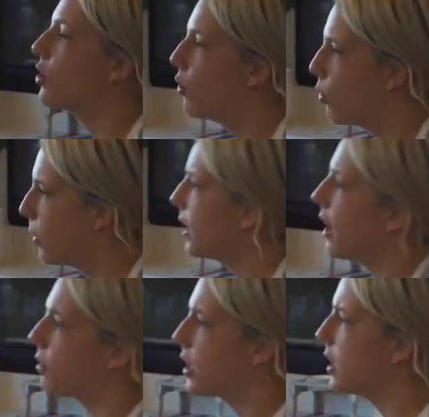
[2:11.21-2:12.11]
goal with
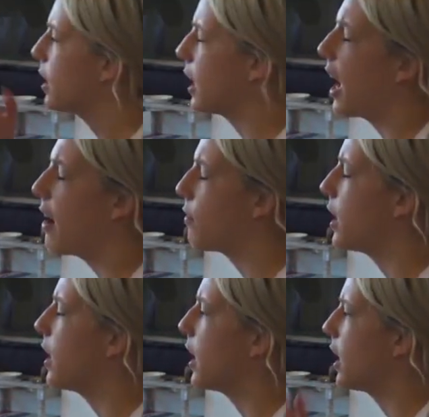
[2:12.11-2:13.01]
everything. Like
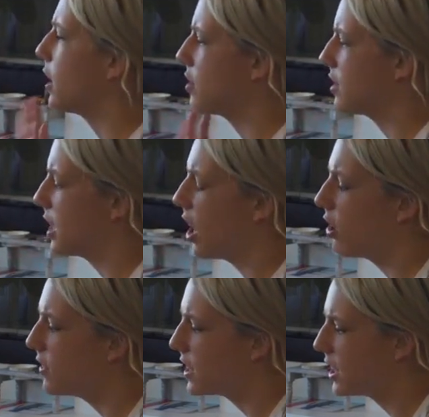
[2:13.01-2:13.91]
everything, I can just see
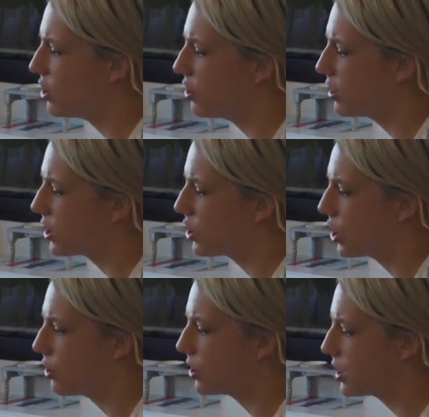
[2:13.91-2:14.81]
all of his issues are
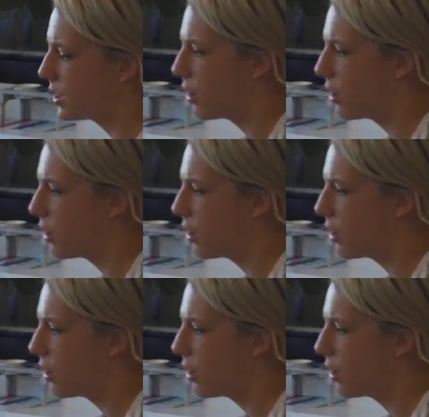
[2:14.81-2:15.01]
so just